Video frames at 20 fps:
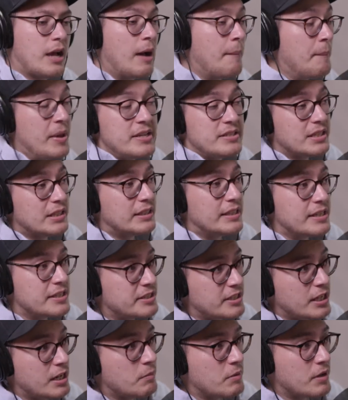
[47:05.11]
basically a
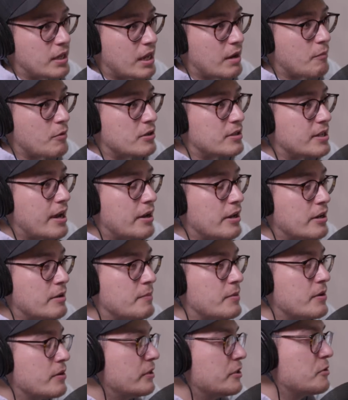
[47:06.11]
cinema camera down in a mirrorless